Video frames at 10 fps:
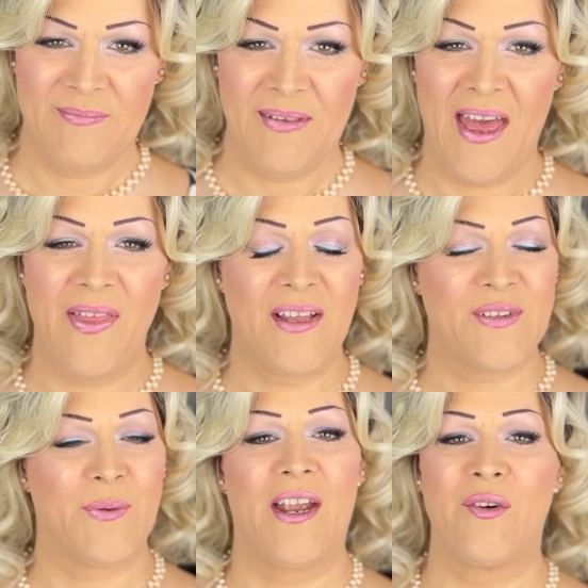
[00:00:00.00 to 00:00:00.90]
And
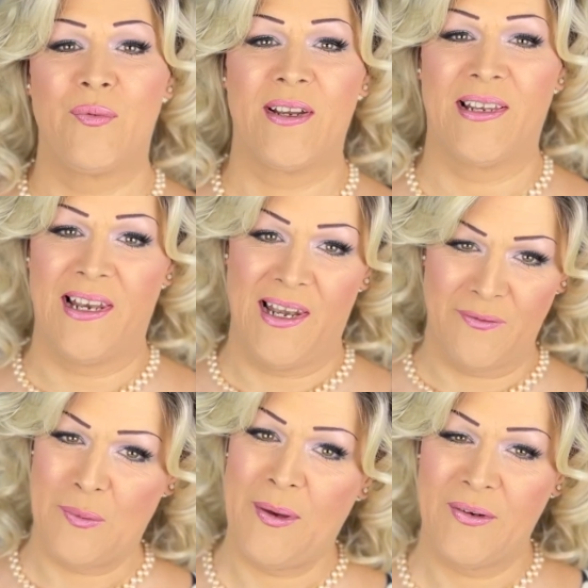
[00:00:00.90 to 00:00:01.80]
that's what I really
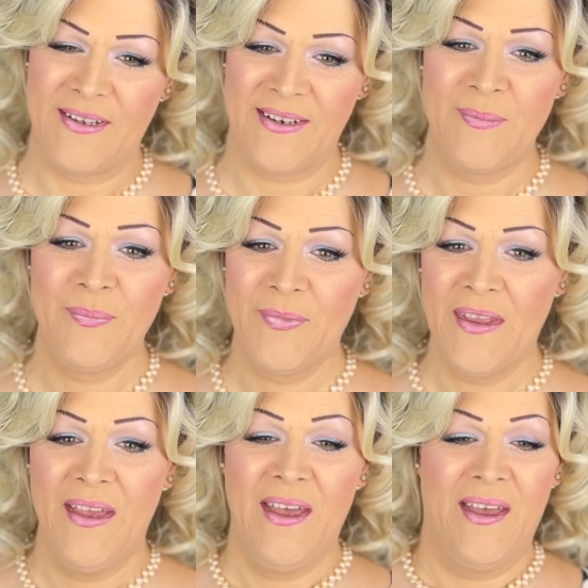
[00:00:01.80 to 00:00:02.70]
love about it.
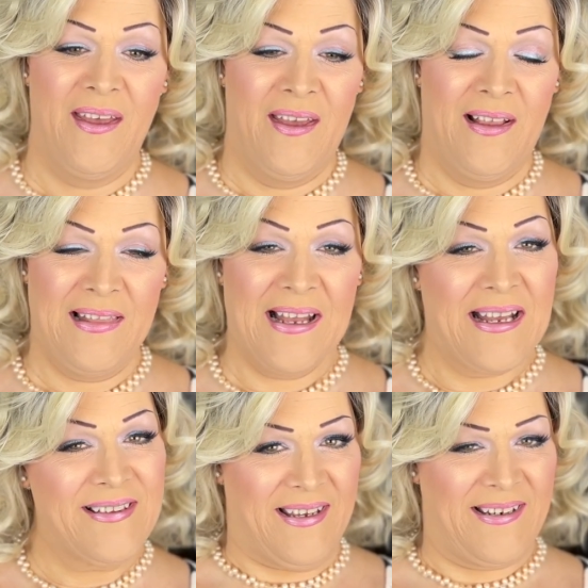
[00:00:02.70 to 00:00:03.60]
Like
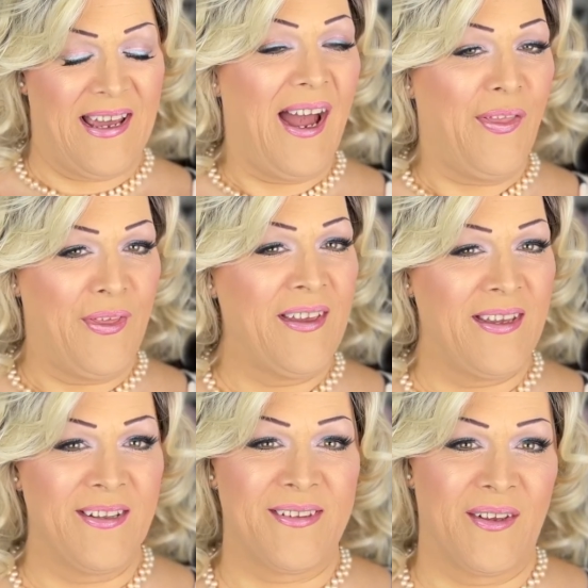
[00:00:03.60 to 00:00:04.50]
I said, I think
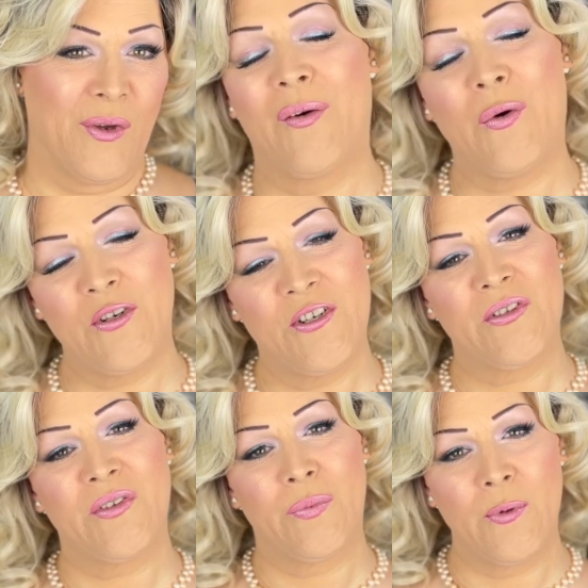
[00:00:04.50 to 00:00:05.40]
it's a
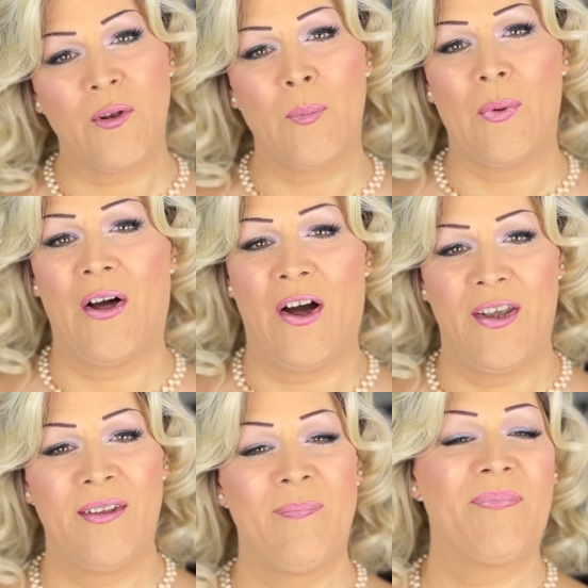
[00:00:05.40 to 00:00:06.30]
gorgeous rooted
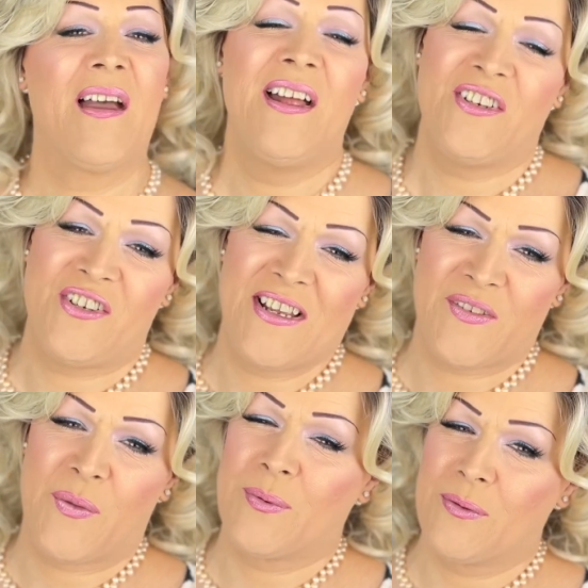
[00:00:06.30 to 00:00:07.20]
blonde.
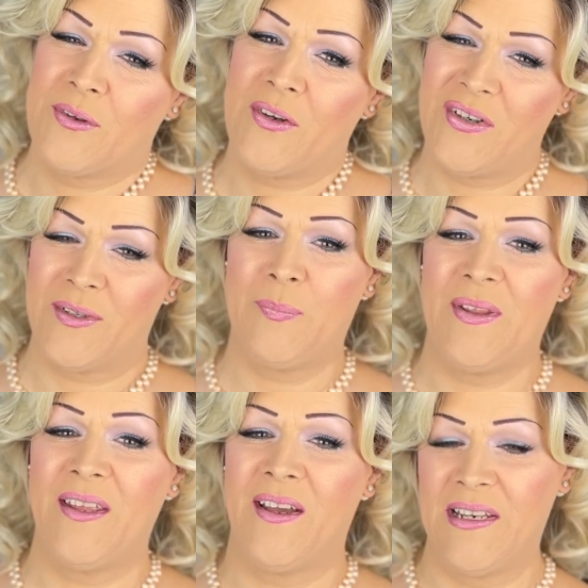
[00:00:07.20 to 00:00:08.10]
Just the root could
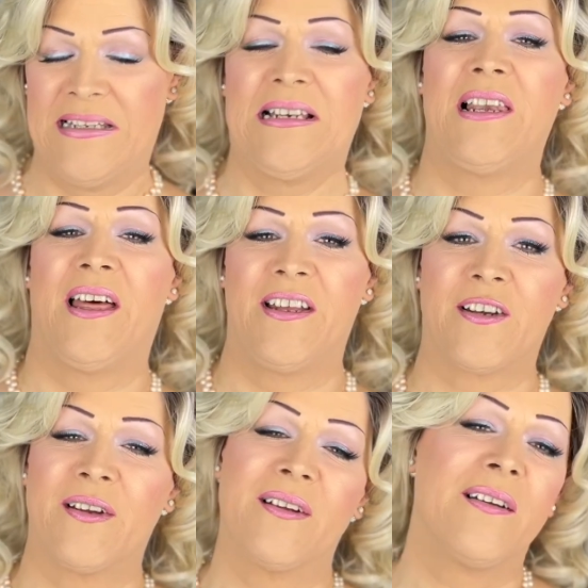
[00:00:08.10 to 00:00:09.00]
be a little
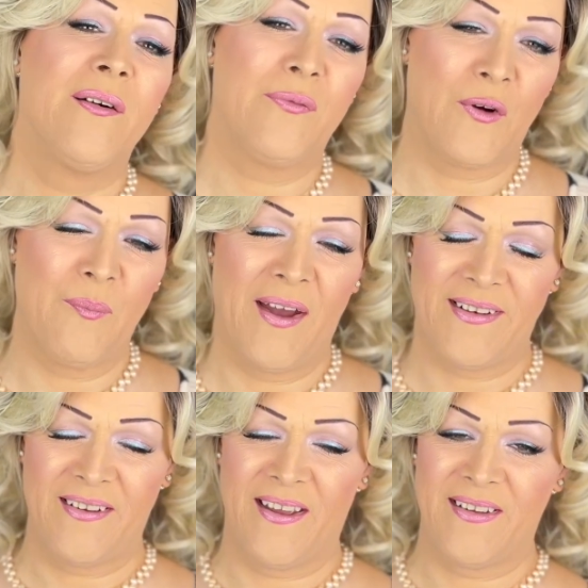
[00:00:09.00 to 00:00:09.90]
lighter for my
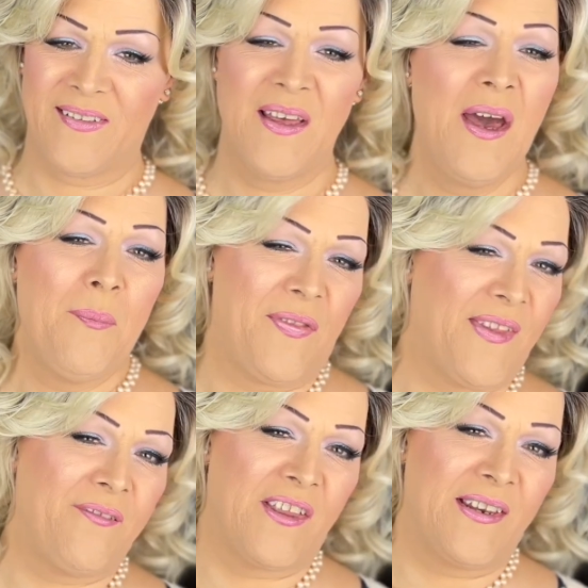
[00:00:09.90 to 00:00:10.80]
taste. But
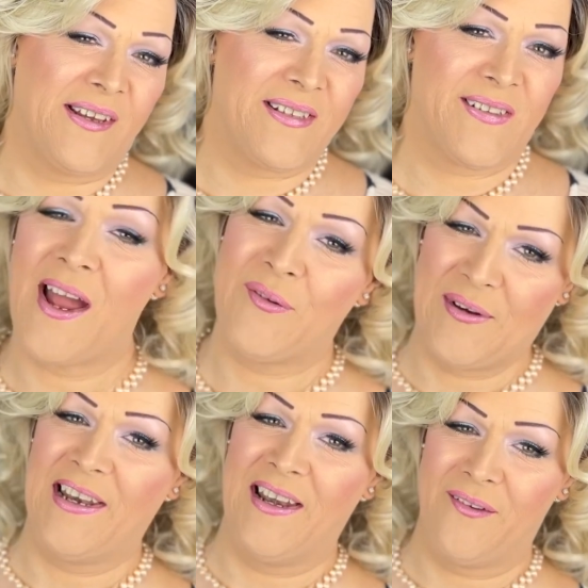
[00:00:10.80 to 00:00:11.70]
nevertheless, I
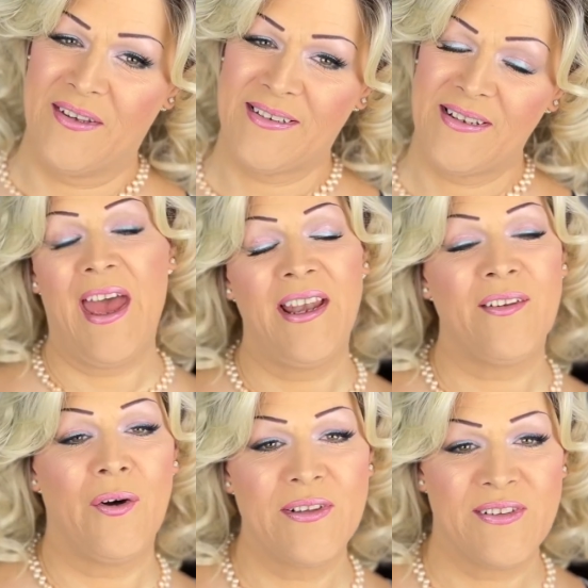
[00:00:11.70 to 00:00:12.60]
really love it and
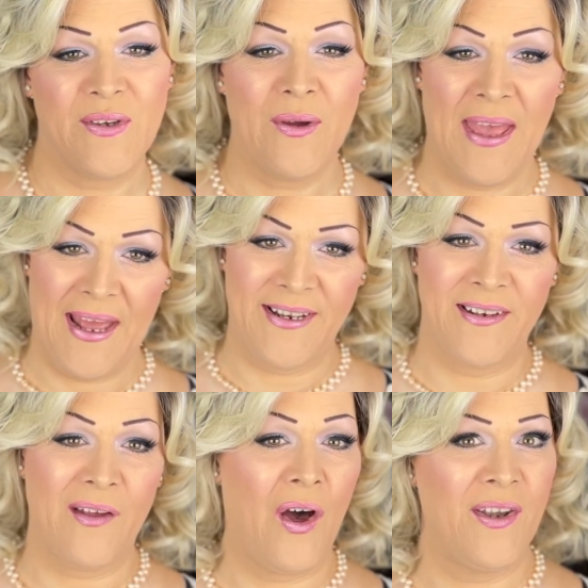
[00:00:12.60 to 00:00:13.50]
also had
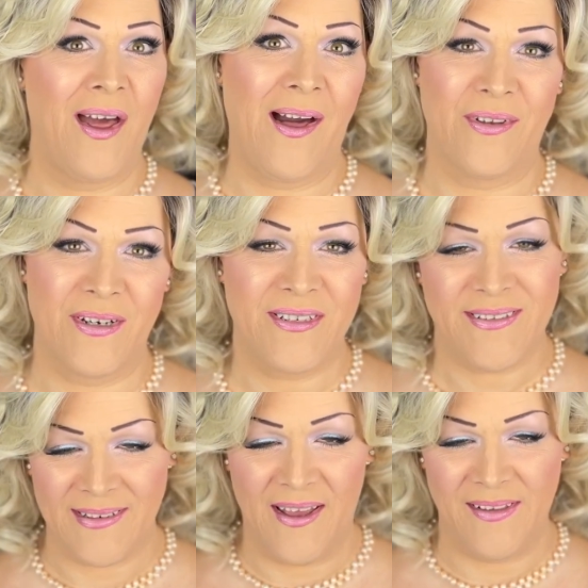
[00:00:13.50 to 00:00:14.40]
it on other
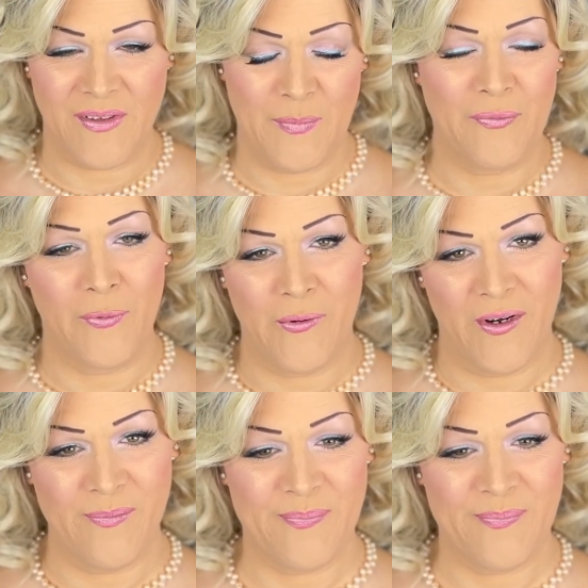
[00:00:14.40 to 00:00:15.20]
styles before.